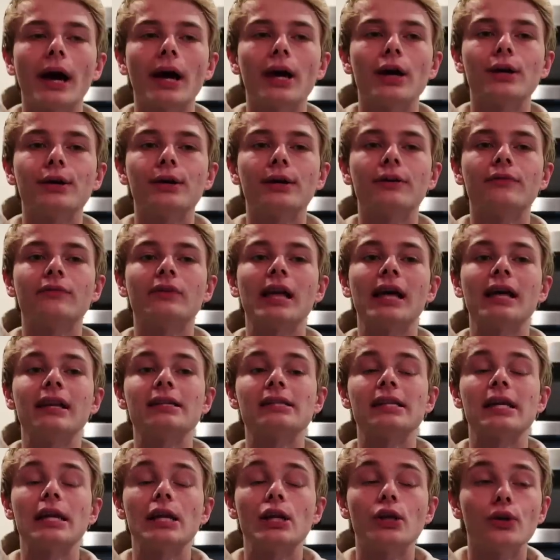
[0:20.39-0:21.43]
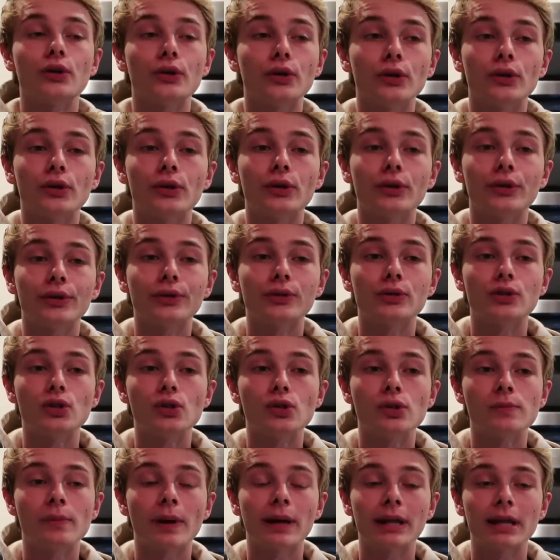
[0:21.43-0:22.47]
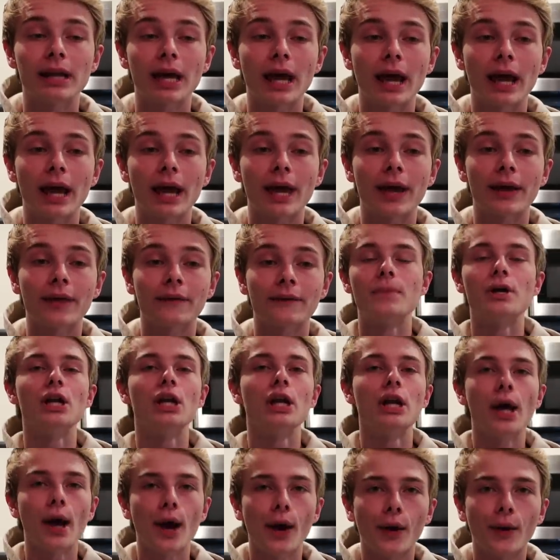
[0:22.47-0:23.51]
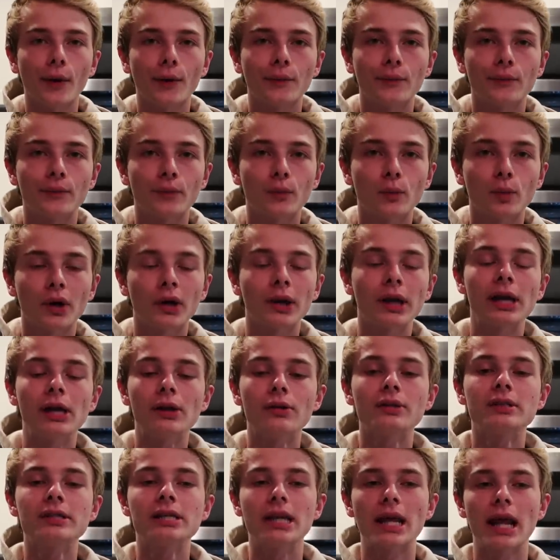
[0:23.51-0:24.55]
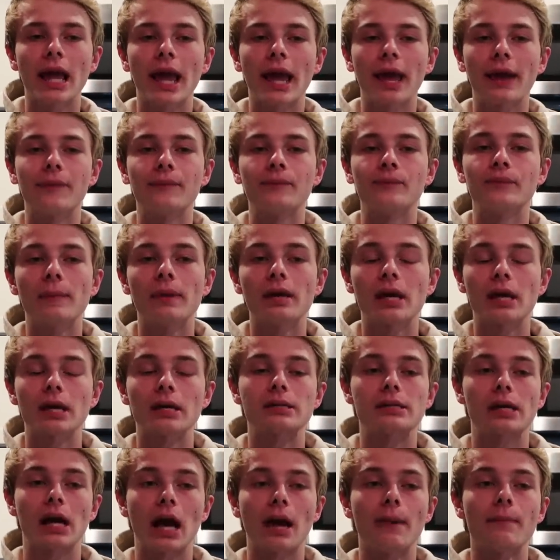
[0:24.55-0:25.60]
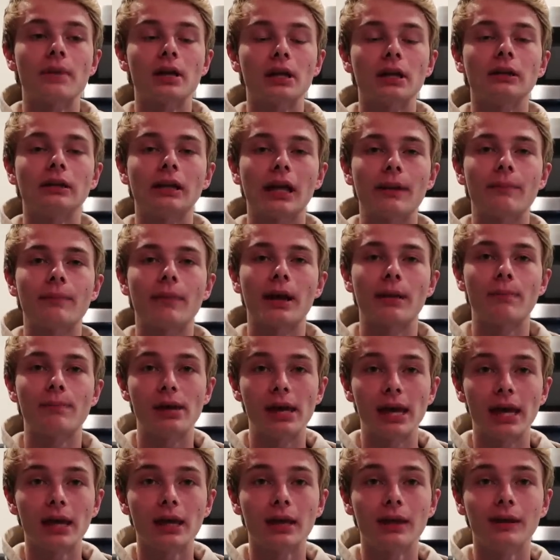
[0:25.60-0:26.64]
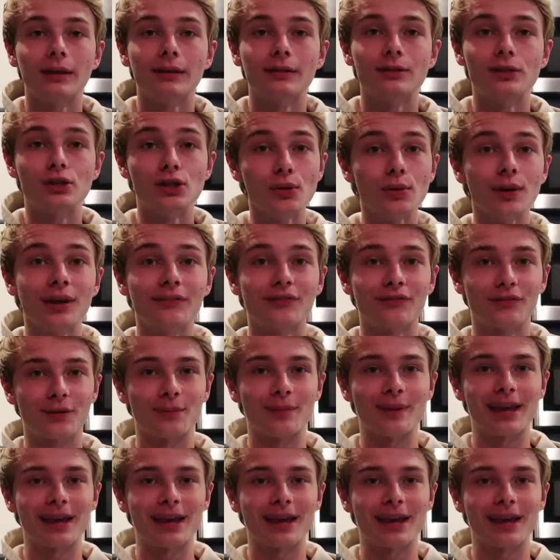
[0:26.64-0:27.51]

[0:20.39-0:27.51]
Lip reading: I could have let Tinder choose my day. But no, we're here today because I'm gonna let my pig do it for